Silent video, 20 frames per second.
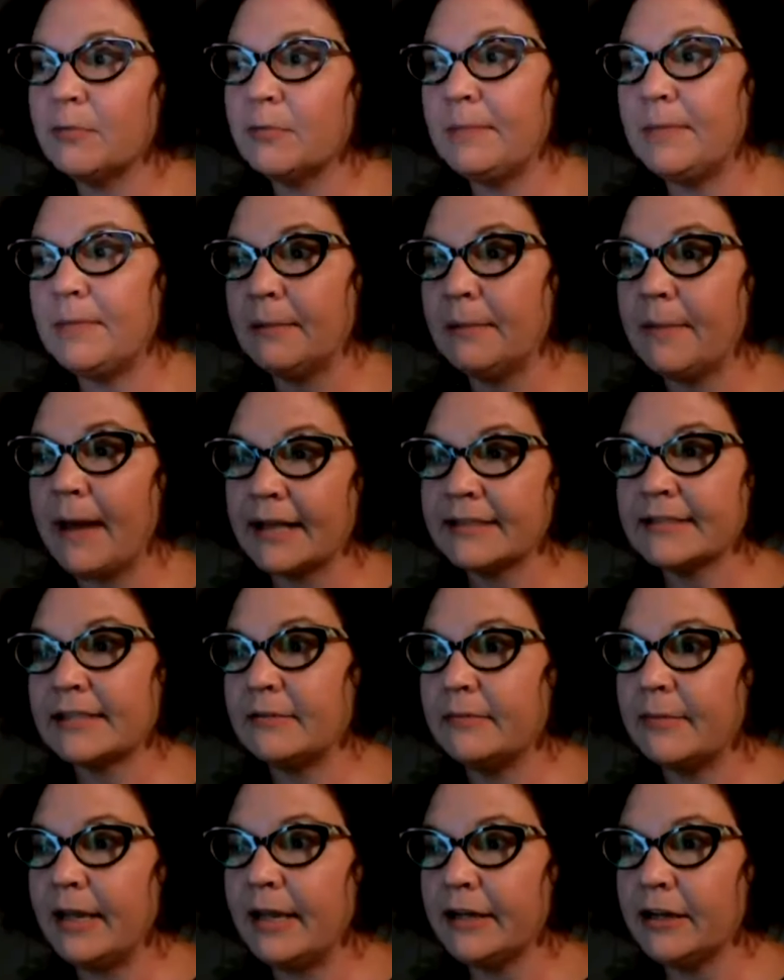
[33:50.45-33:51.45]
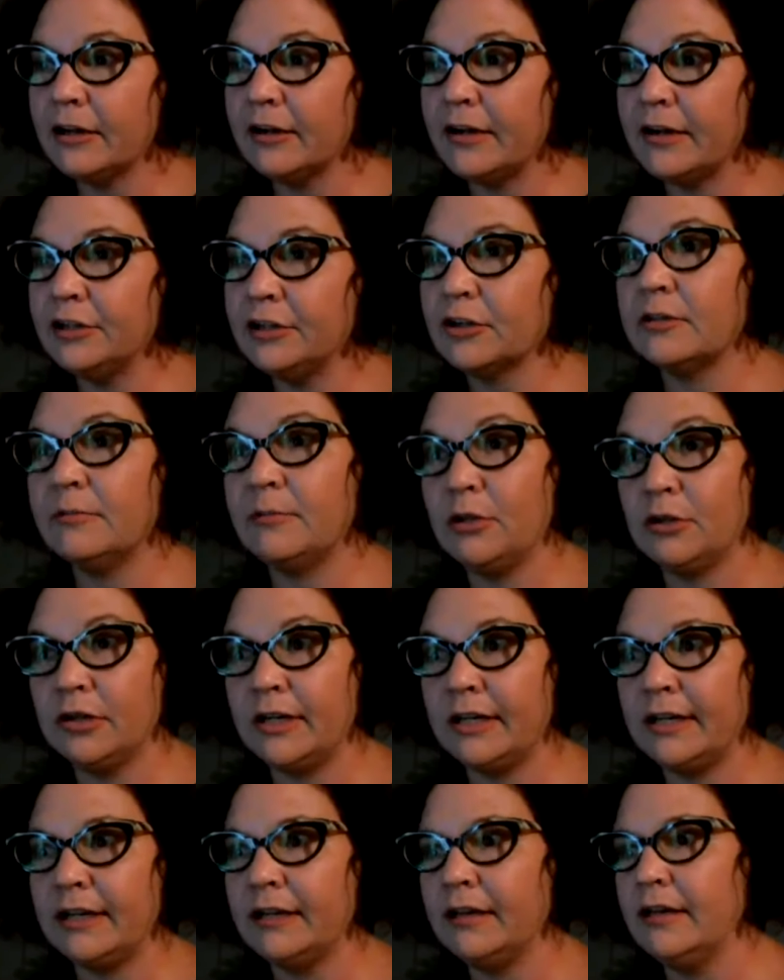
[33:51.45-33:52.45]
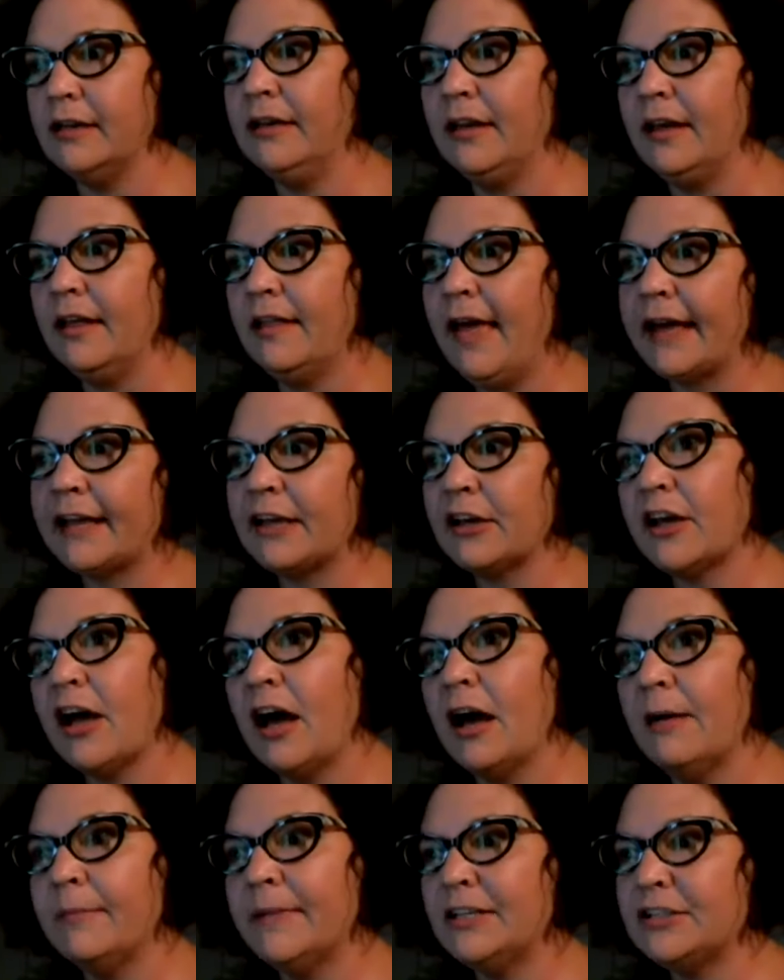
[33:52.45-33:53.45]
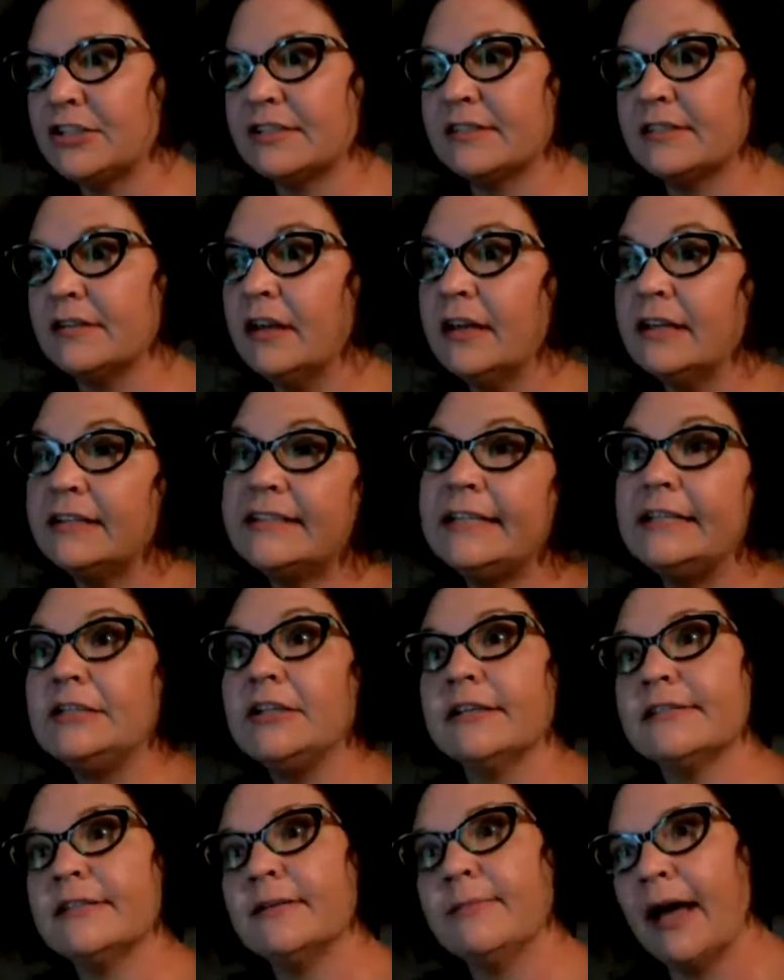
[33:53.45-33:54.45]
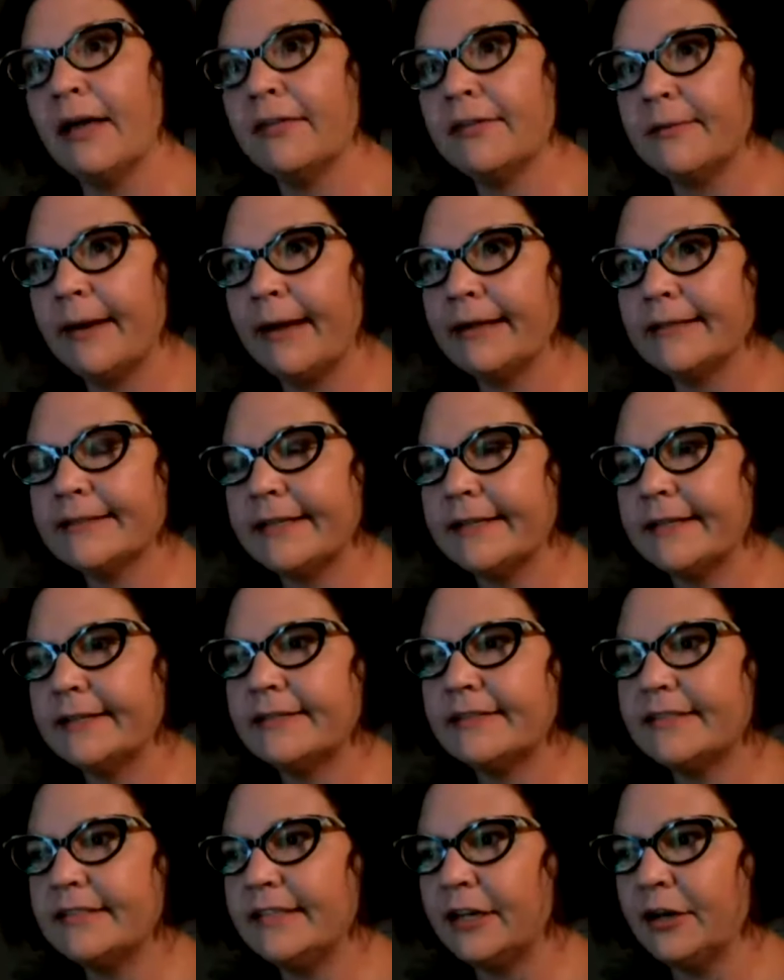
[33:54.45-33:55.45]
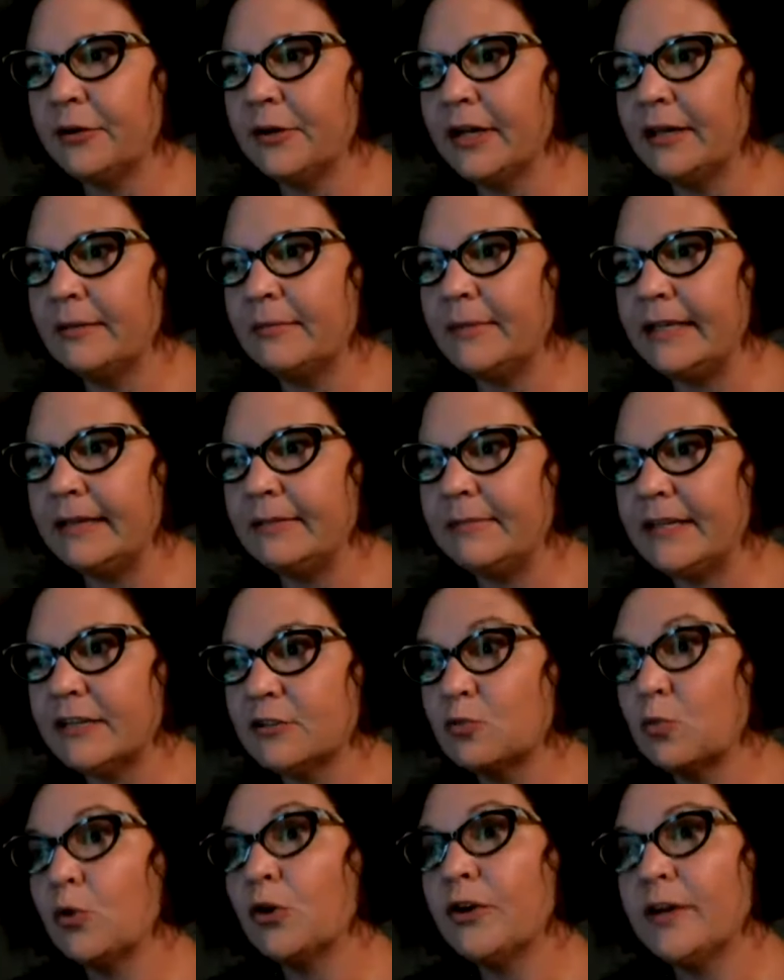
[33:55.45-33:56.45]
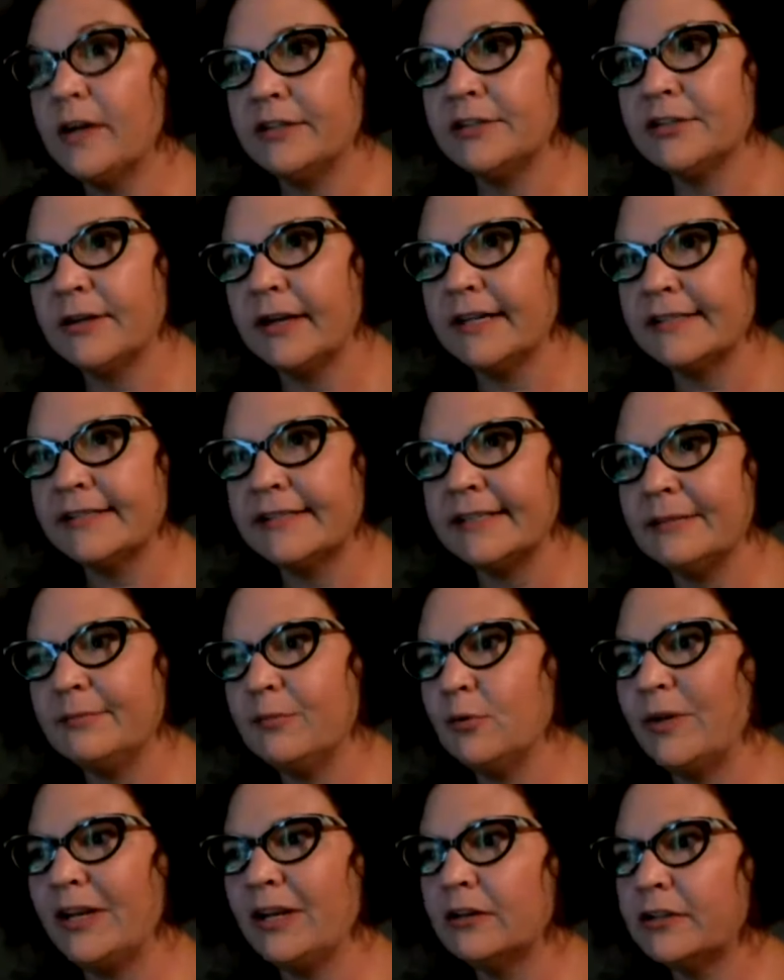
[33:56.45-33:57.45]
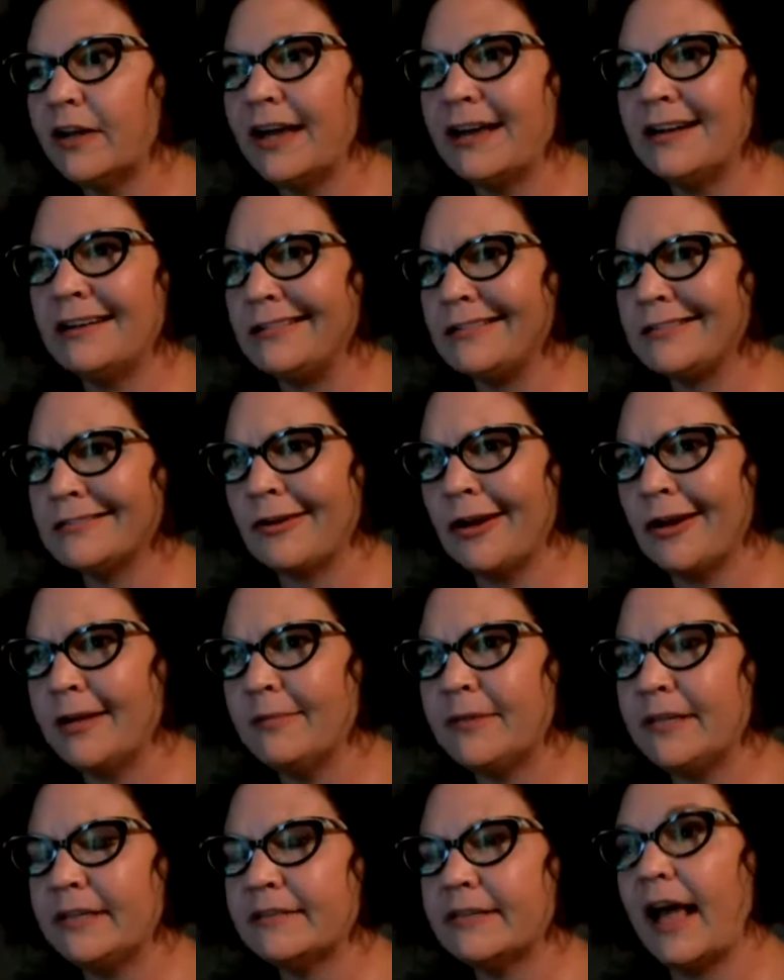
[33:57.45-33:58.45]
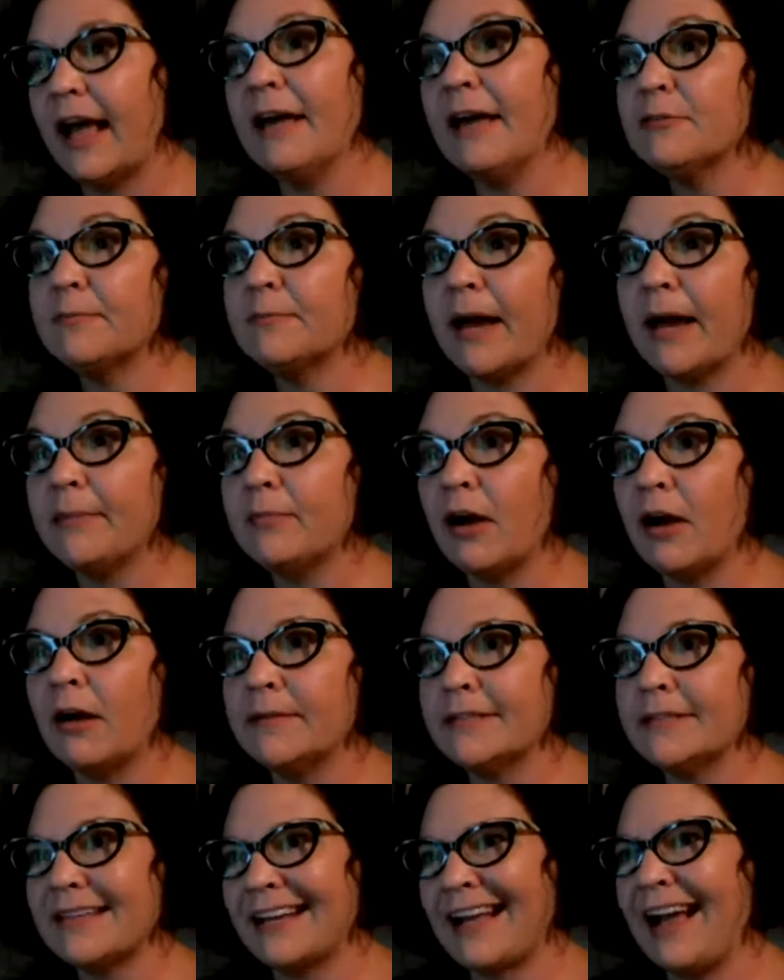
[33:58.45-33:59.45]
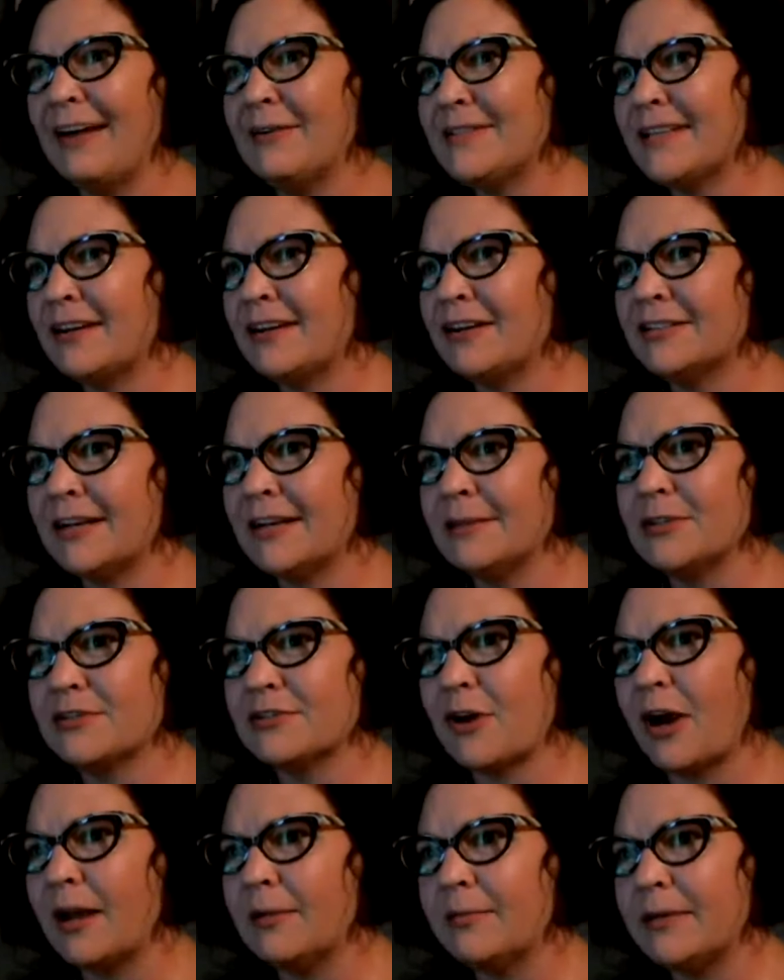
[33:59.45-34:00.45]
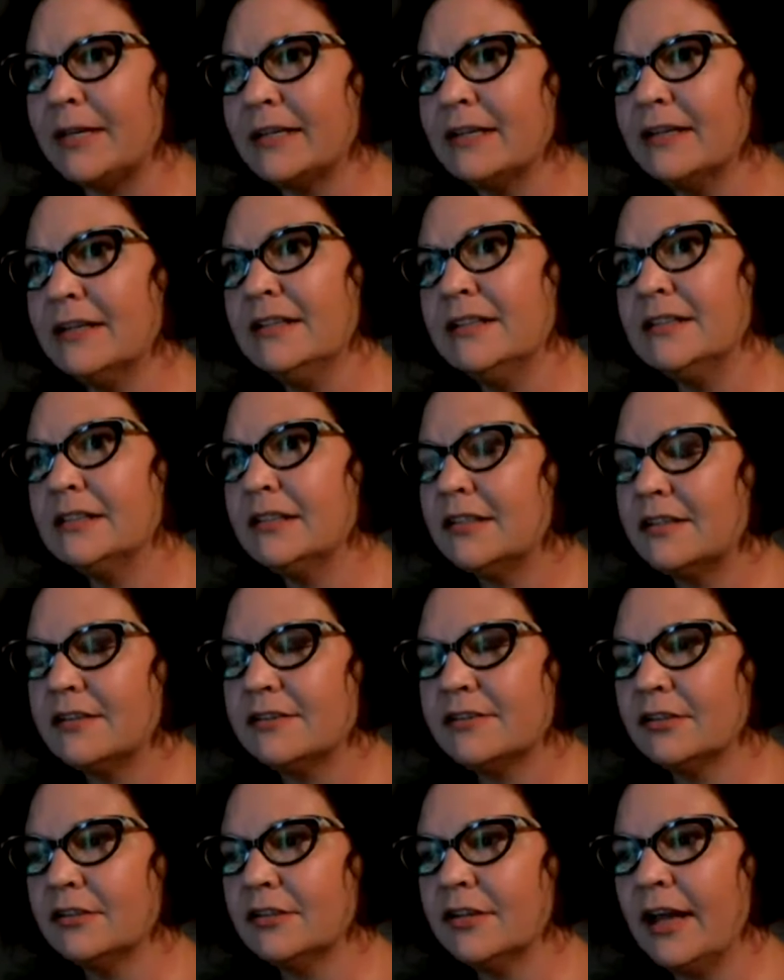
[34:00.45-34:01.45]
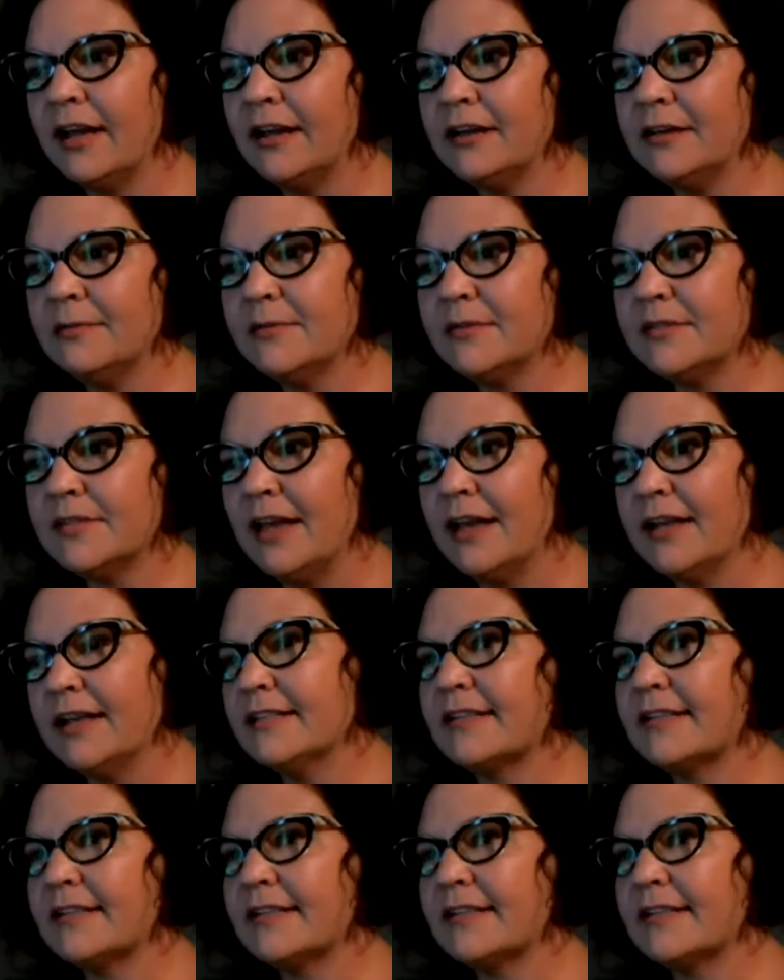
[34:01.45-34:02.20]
be a basket maker in your community that could come and just teach us about the baskets? You know what I mean? Because we're interested, but we don't know how to describe these. My problem is like, I always had a hard time describing certain items because I